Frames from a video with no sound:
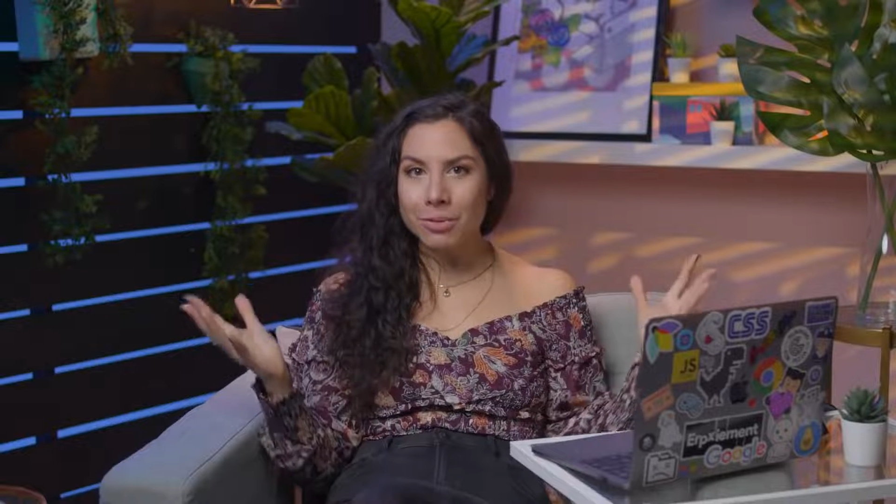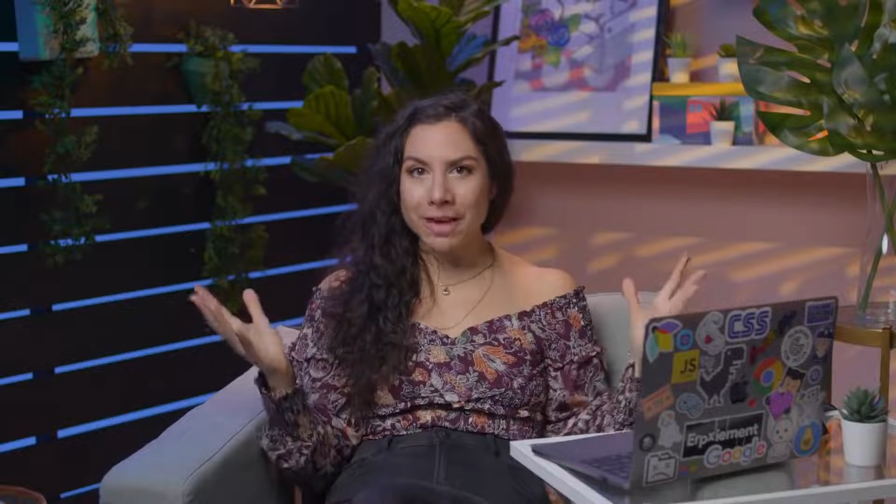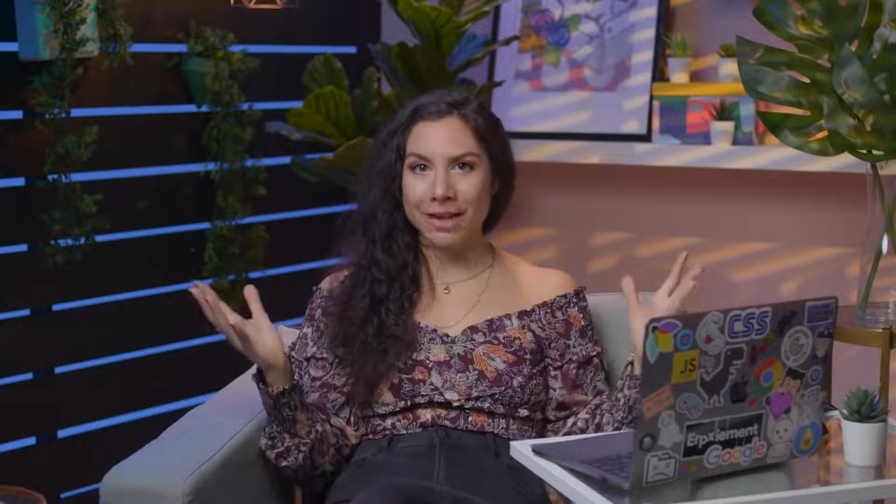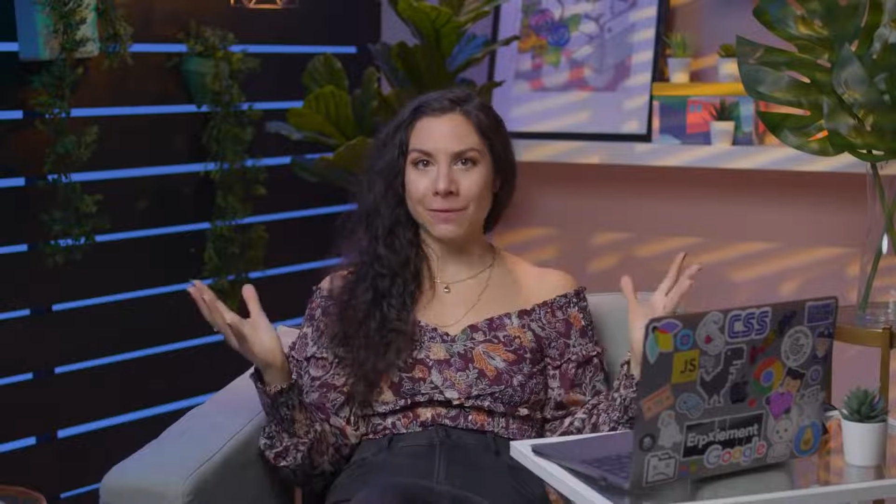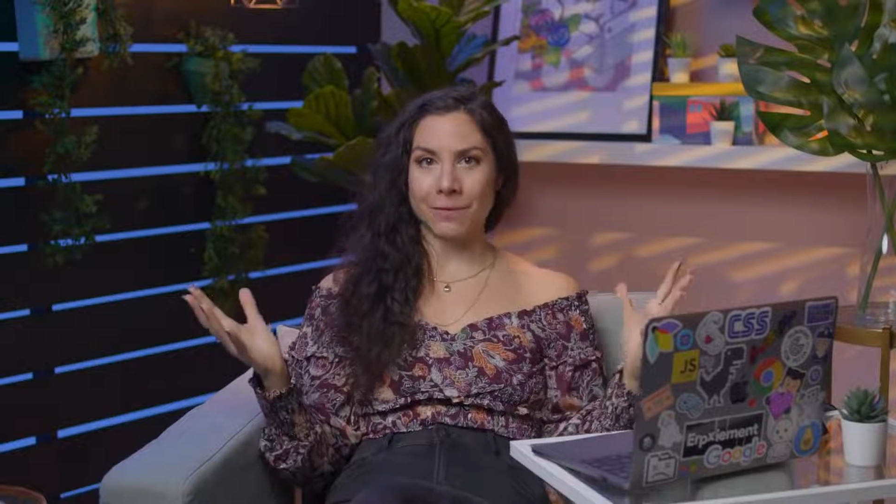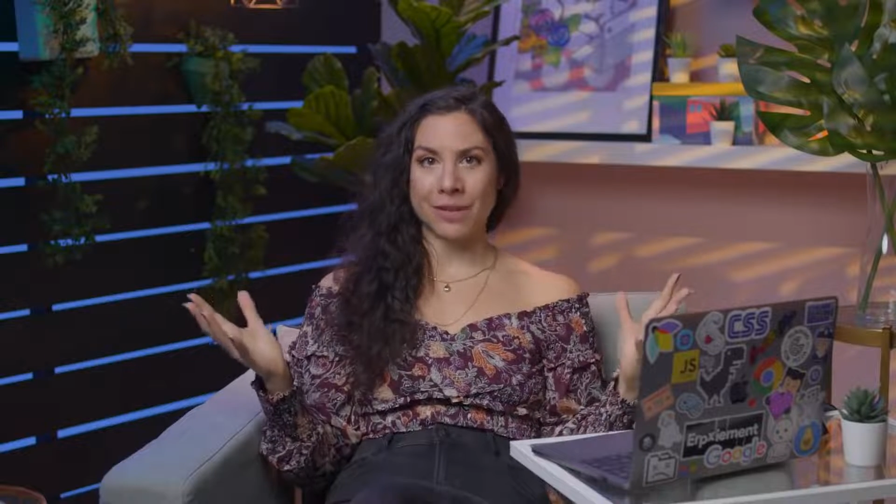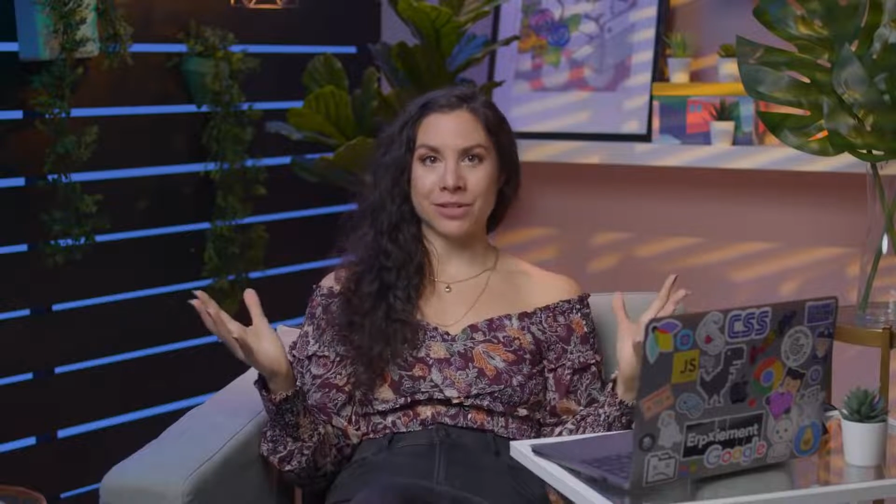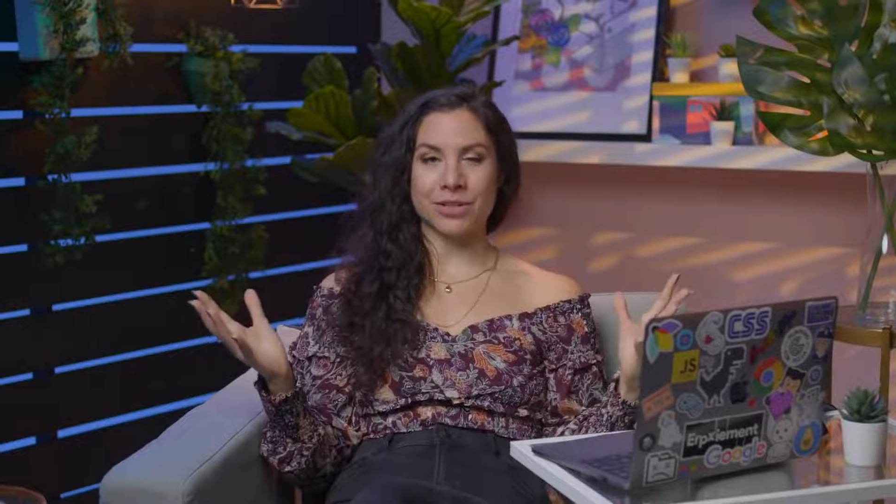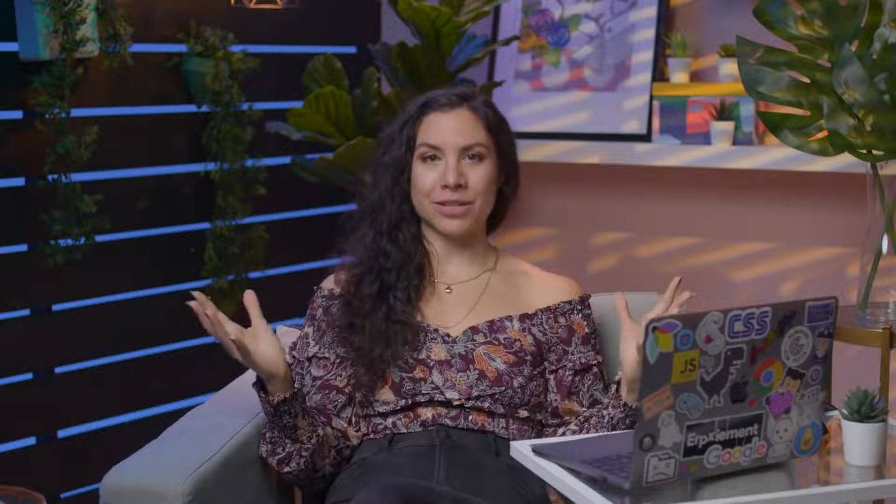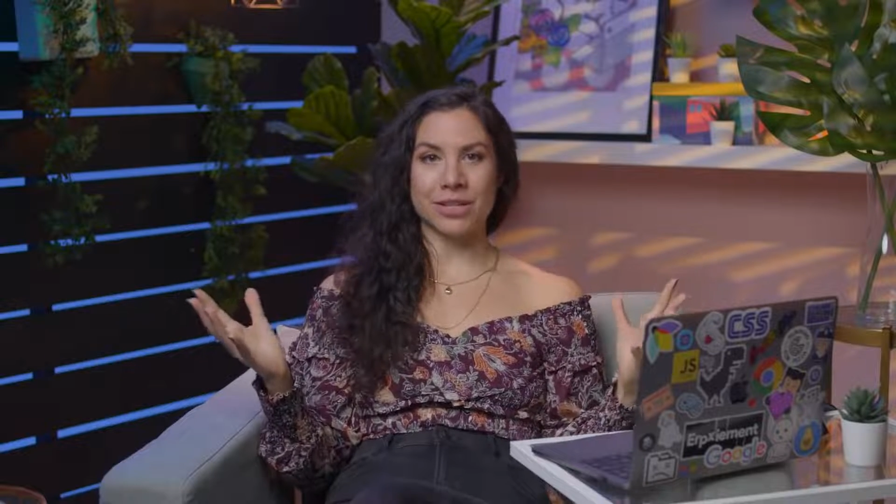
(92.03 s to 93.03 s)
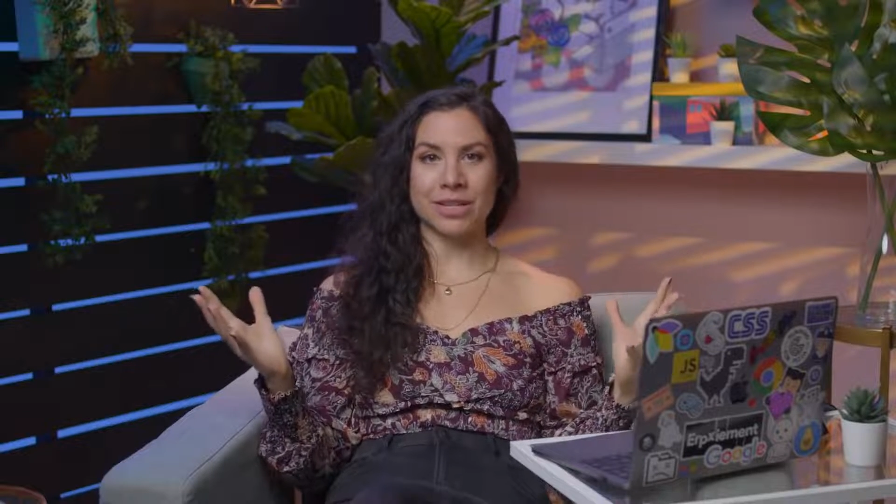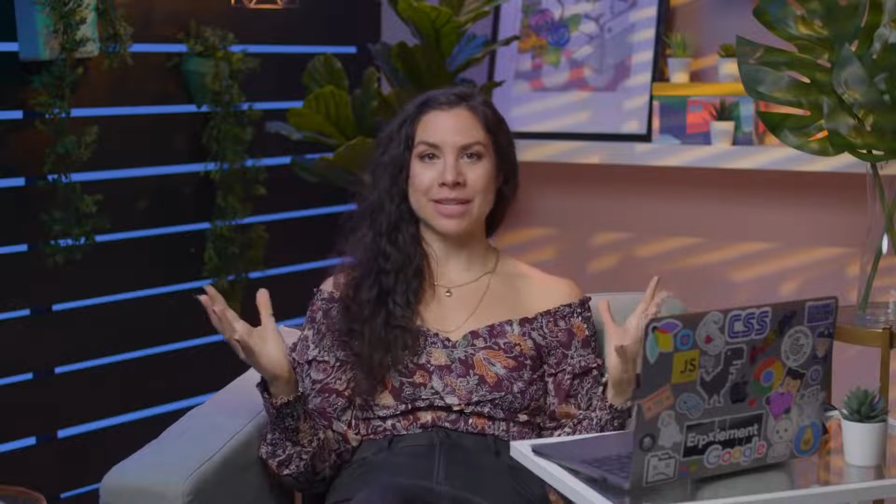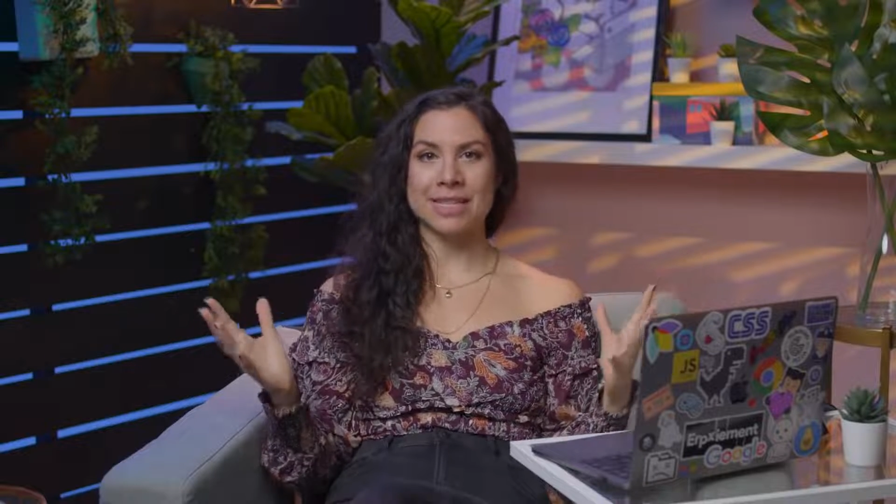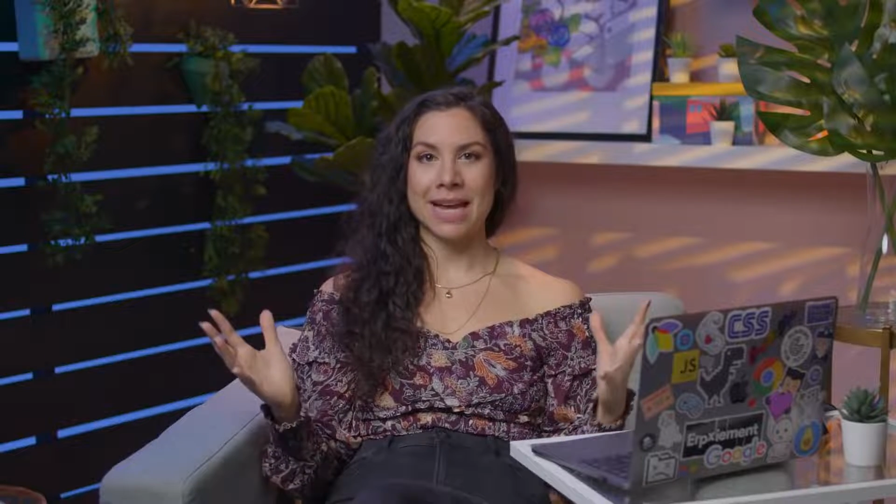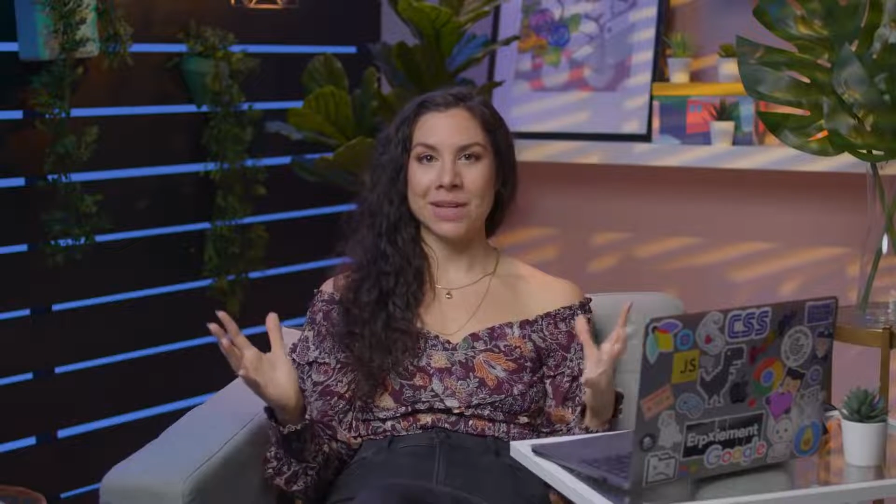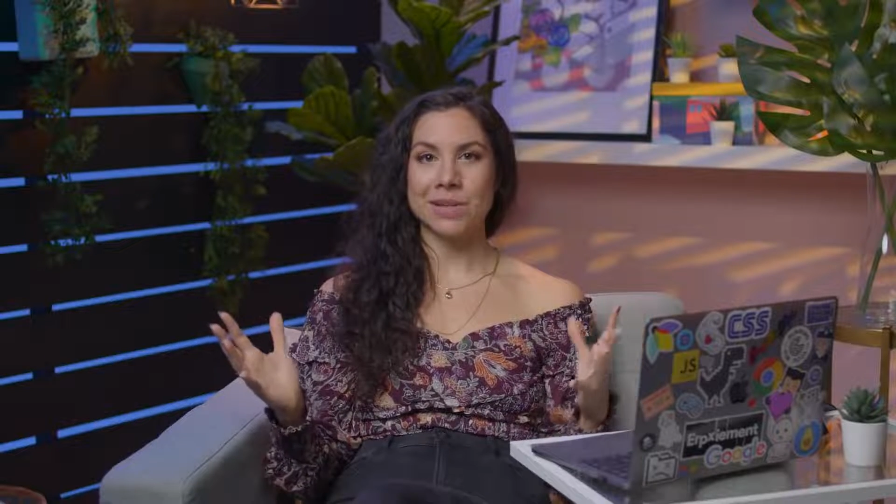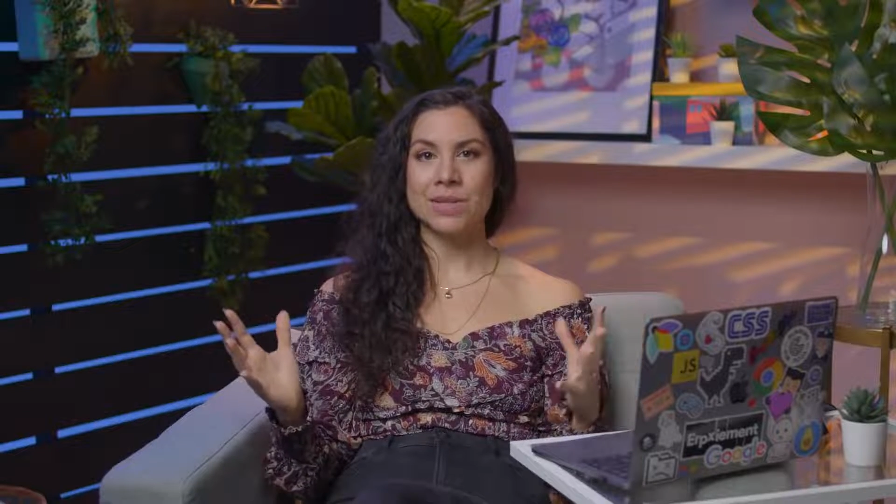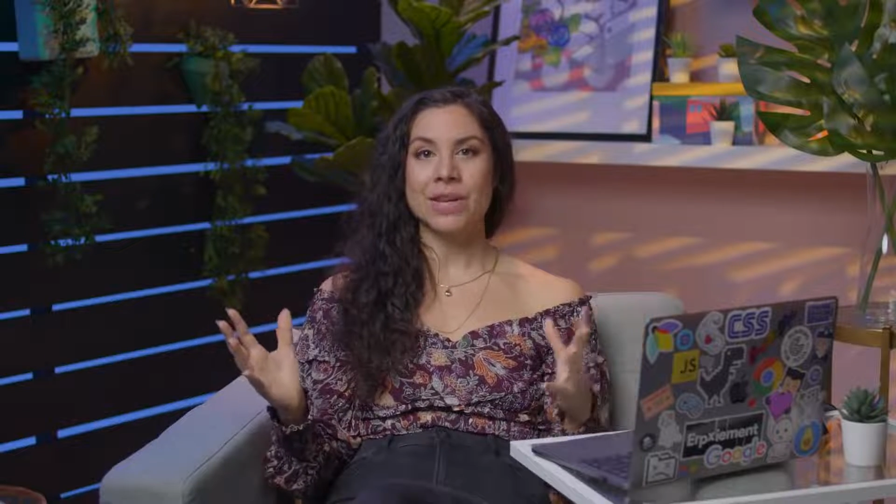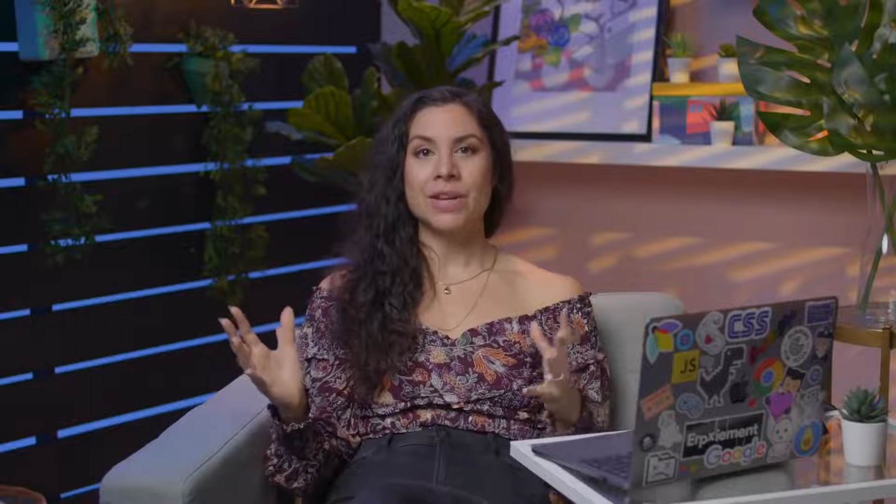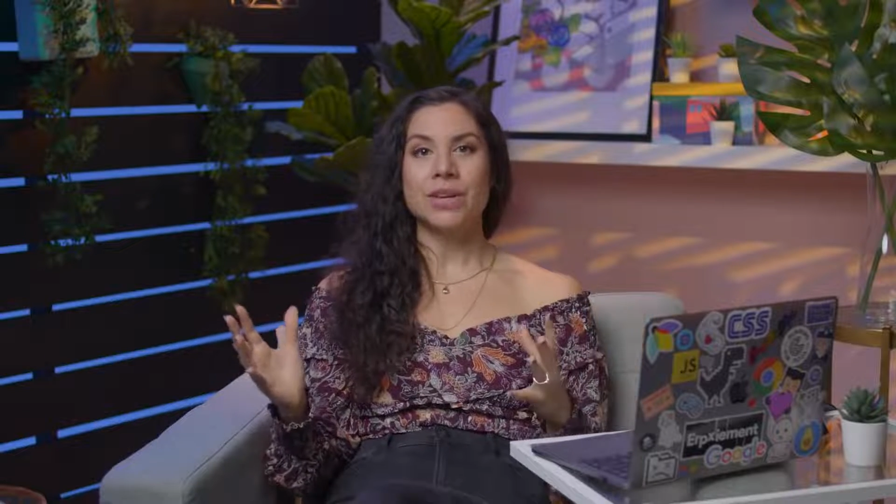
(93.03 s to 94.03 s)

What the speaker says: meta information to adjust styles,